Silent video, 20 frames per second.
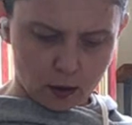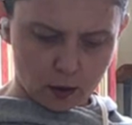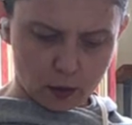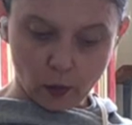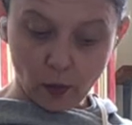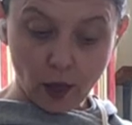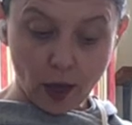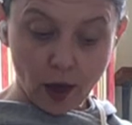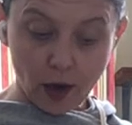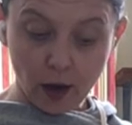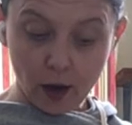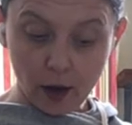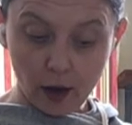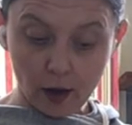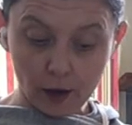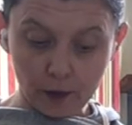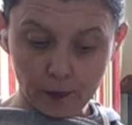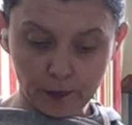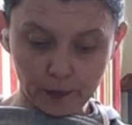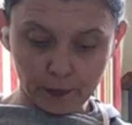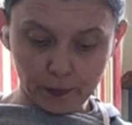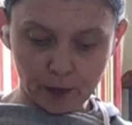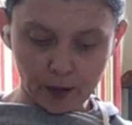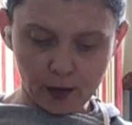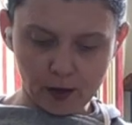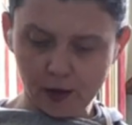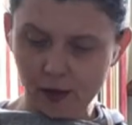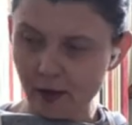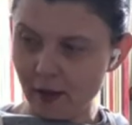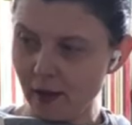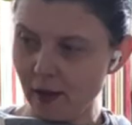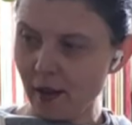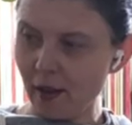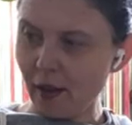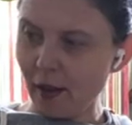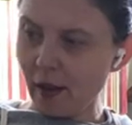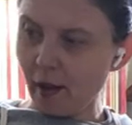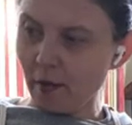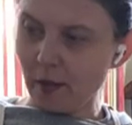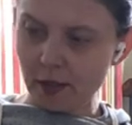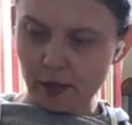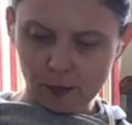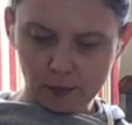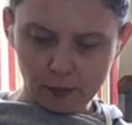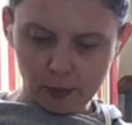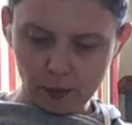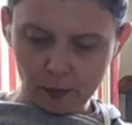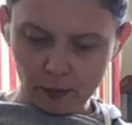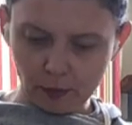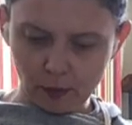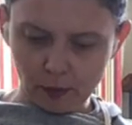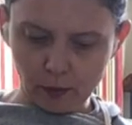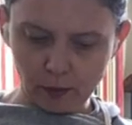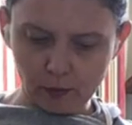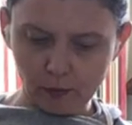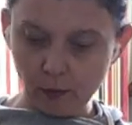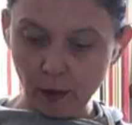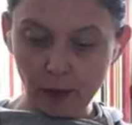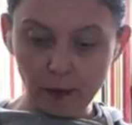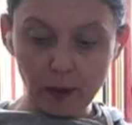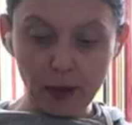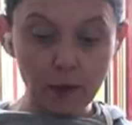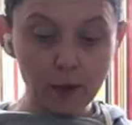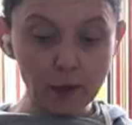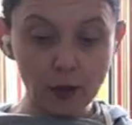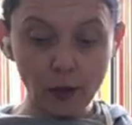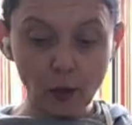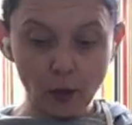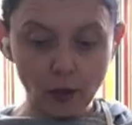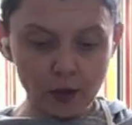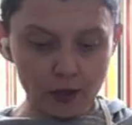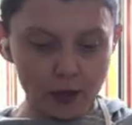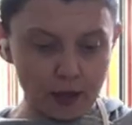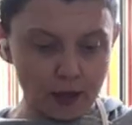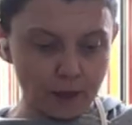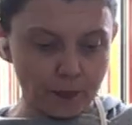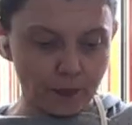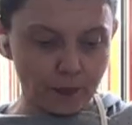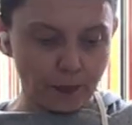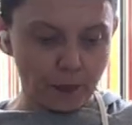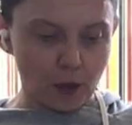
there, but some people might be able to notice it.